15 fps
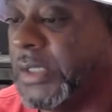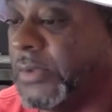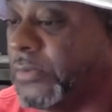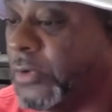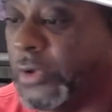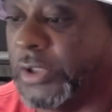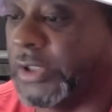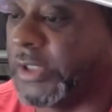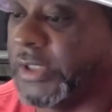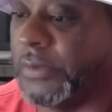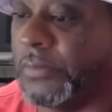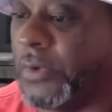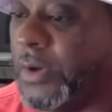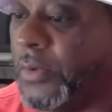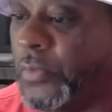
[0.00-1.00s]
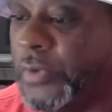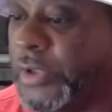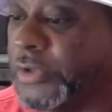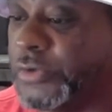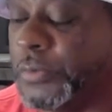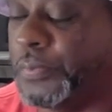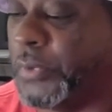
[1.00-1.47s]
Rolly will get uh, one
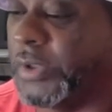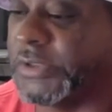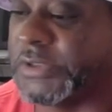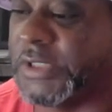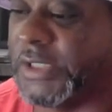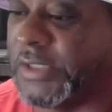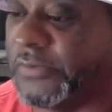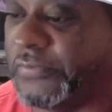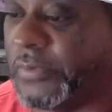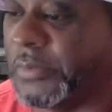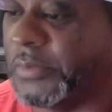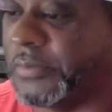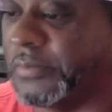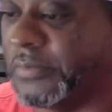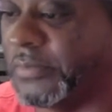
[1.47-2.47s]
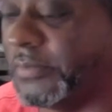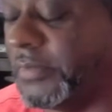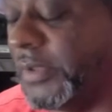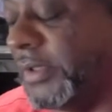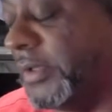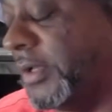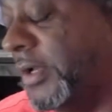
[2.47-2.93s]
or two points taken from him
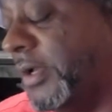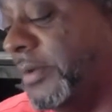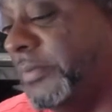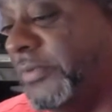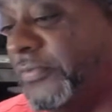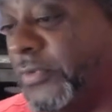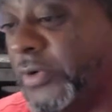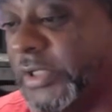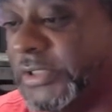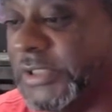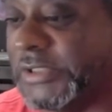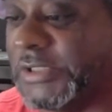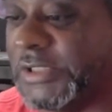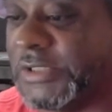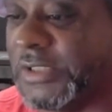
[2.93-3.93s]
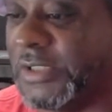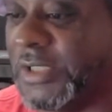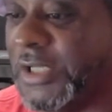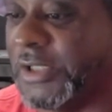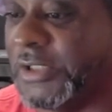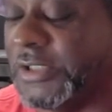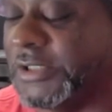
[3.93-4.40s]
uh, before he just sits there and
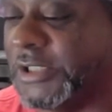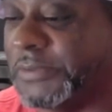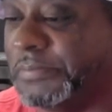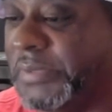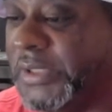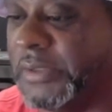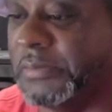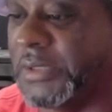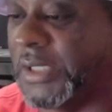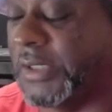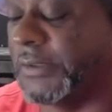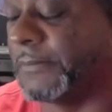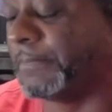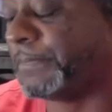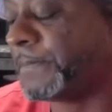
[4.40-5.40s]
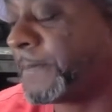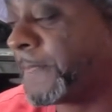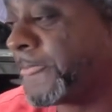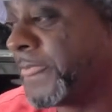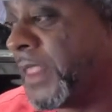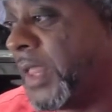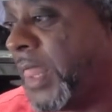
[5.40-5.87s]
allow you to just beat him down.
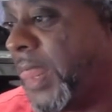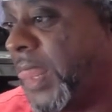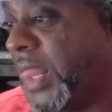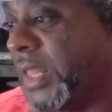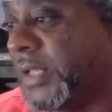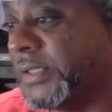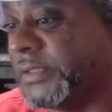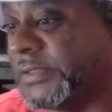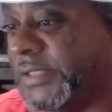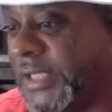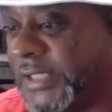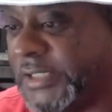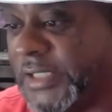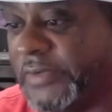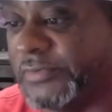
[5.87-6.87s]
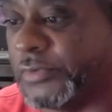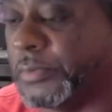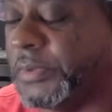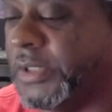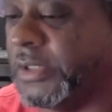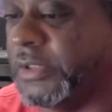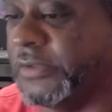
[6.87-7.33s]
Tank Davis will
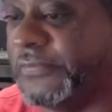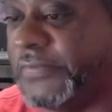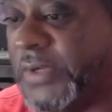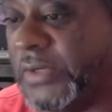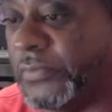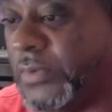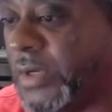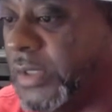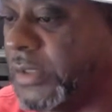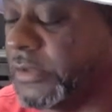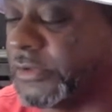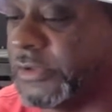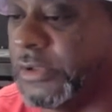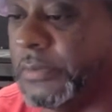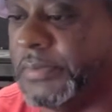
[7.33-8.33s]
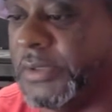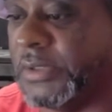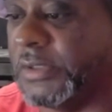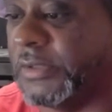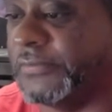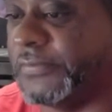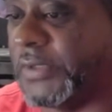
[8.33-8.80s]
be a good fight. Ryan Garcia will be a
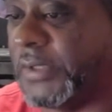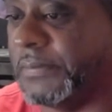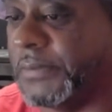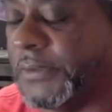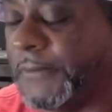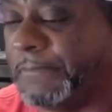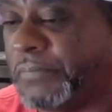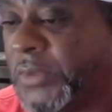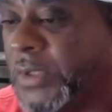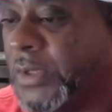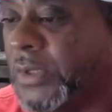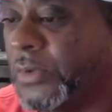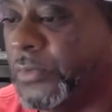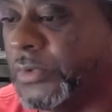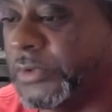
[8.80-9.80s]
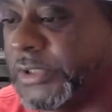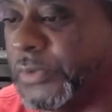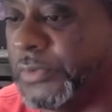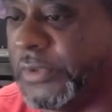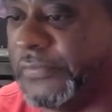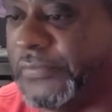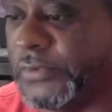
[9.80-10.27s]
good fight, but we'll see
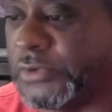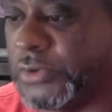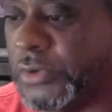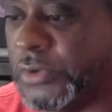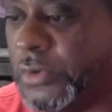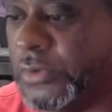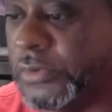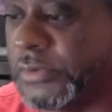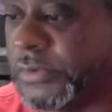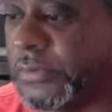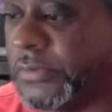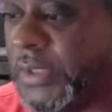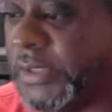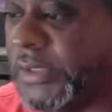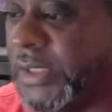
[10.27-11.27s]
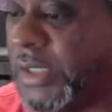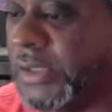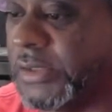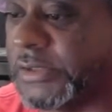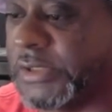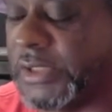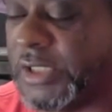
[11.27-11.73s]
what the future holds. Right now, it
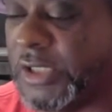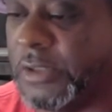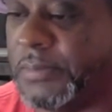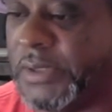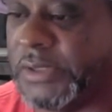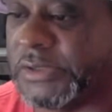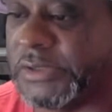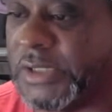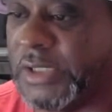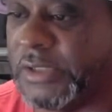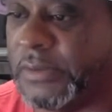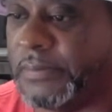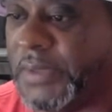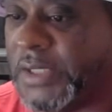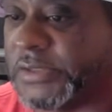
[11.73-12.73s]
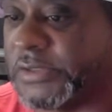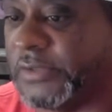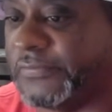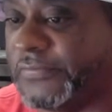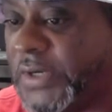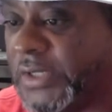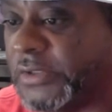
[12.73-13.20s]
looks like everybody's scared to match their
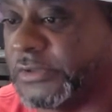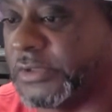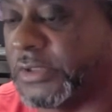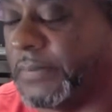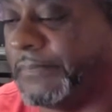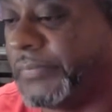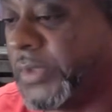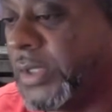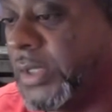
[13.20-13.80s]
fighters up